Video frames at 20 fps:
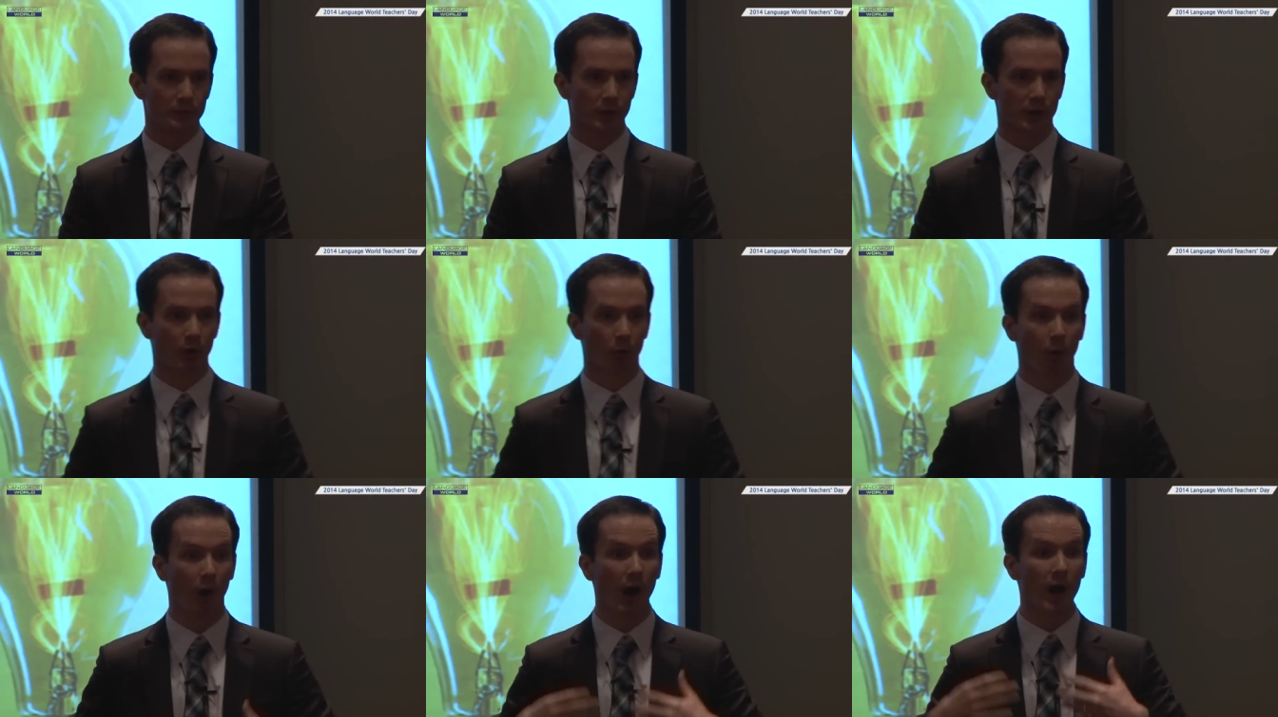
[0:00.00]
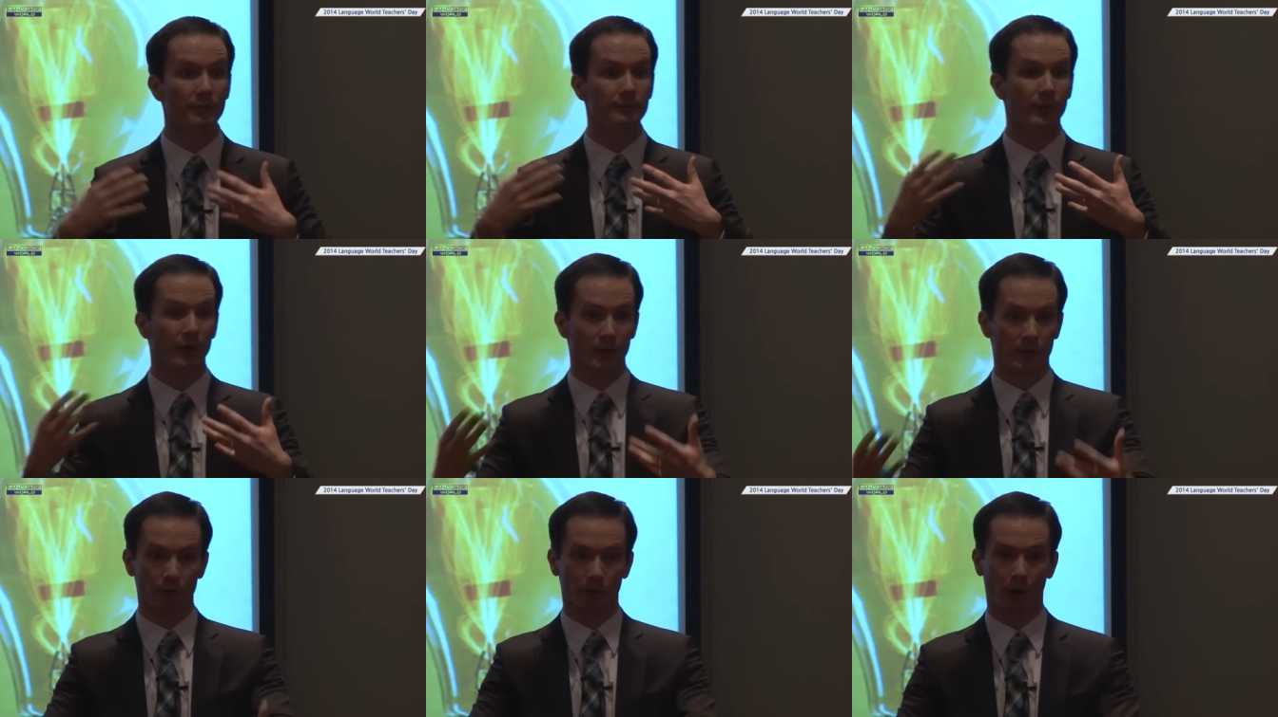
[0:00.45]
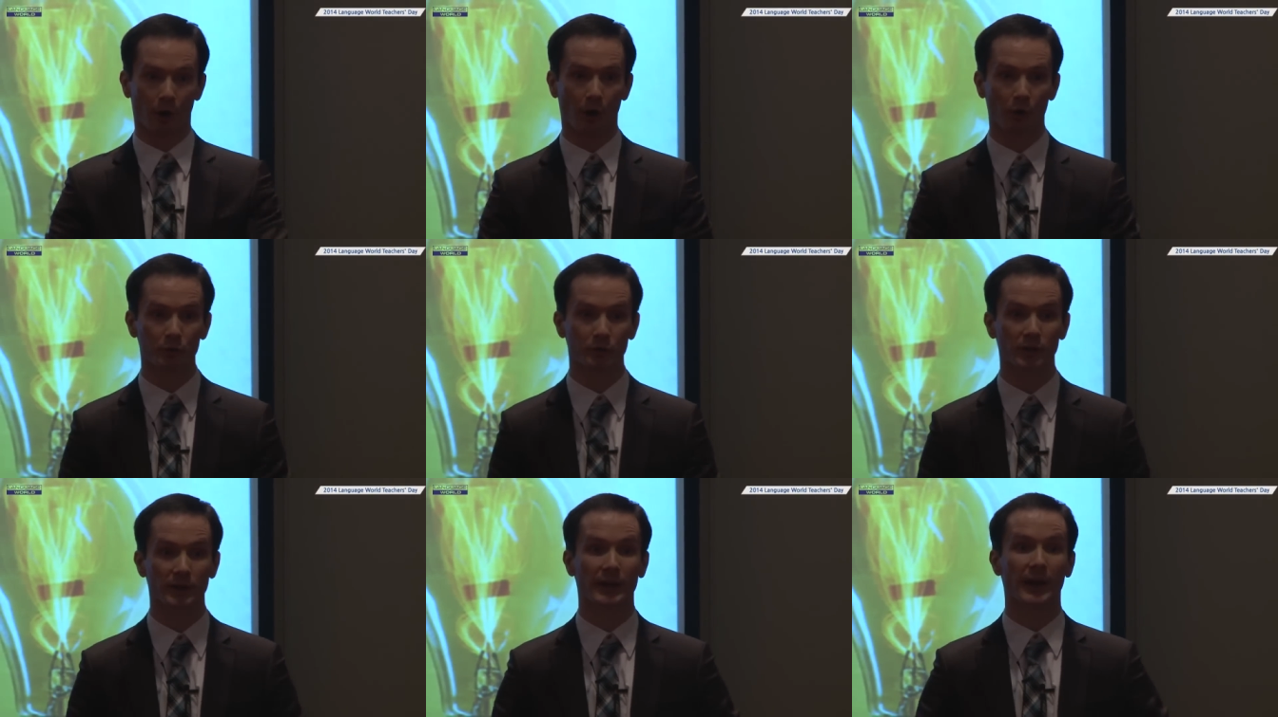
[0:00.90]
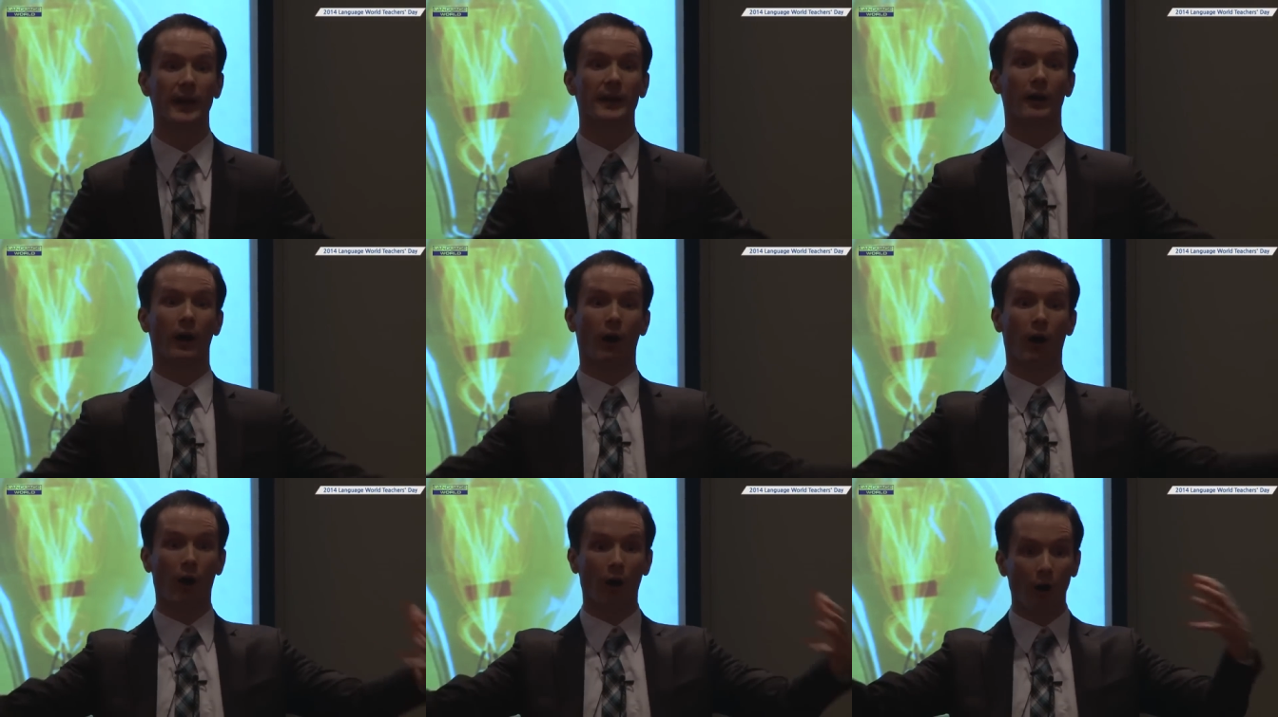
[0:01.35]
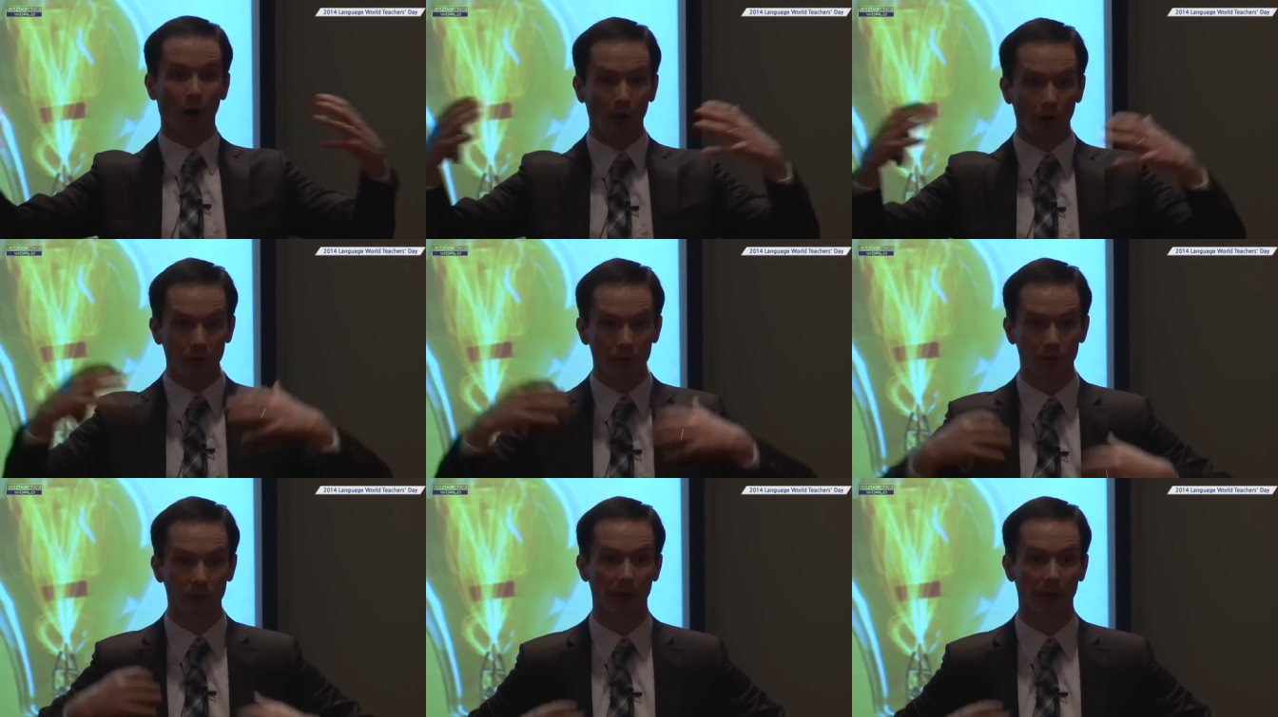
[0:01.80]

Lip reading: to go off on their own, to get all the